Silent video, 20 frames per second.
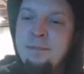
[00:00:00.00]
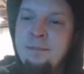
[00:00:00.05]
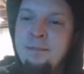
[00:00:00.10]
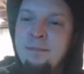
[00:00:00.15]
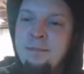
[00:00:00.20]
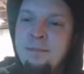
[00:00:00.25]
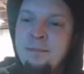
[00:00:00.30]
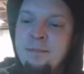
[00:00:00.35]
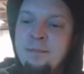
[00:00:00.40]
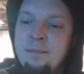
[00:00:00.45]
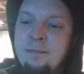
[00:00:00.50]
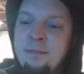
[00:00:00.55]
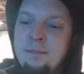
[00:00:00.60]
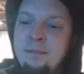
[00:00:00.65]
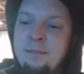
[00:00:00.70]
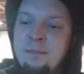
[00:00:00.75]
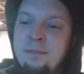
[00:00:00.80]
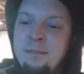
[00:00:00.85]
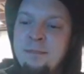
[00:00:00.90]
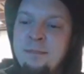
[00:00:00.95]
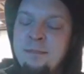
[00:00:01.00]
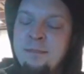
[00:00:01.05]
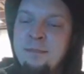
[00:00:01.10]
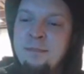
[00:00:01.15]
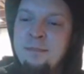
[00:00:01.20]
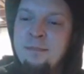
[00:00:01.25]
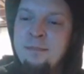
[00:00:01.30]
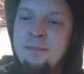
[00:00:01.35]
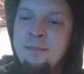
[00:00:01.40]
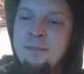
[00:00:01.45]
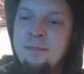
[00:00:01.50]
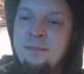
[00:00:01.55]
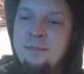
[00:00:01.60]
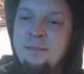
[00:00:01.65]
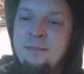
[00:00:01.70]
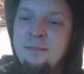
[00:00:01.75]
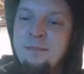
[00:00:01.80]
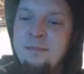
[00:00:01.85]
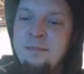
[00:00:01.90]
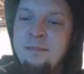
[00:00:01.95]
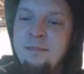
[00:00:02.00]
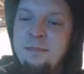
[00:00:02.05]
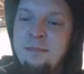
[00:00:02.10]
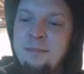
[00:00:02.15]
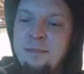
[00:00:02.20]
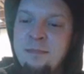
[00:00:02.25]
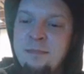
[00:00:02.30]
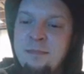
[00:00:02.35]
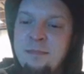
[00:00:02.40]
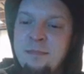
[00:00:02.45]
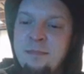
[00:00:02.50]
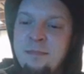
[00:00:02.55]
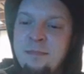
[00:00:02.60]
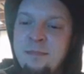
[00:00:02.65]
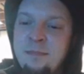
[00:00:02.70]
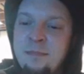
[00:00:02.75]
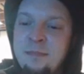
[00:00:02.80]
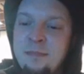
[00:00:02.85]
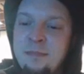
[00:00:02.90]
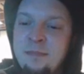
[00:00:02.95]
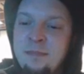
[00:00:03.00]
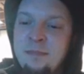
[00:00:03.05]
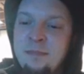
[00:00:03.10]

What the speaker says: (not speaking)